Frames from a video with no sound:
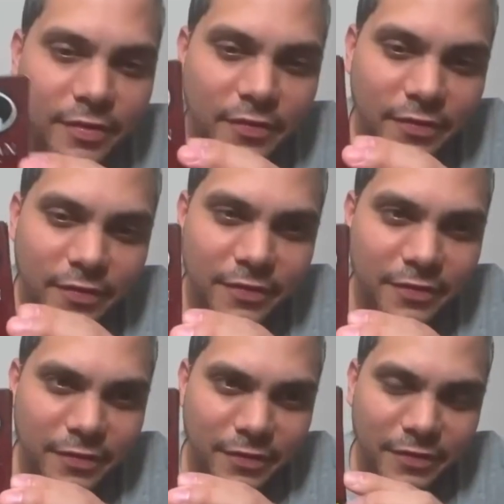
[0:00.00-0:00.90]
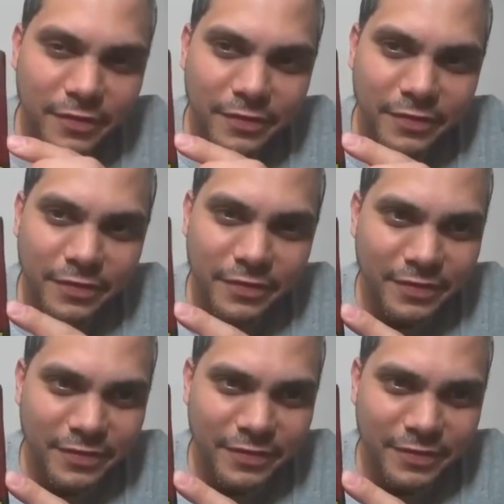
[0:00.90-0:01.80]

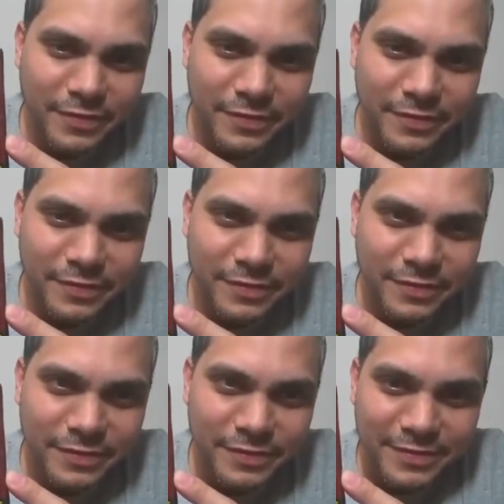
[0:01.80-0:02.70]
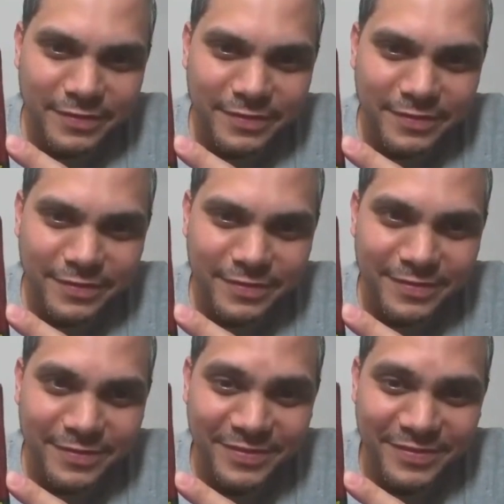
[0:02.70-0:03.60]

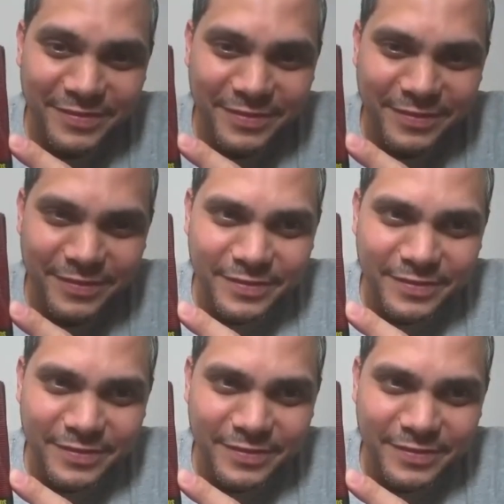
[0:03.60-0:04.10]
(silent)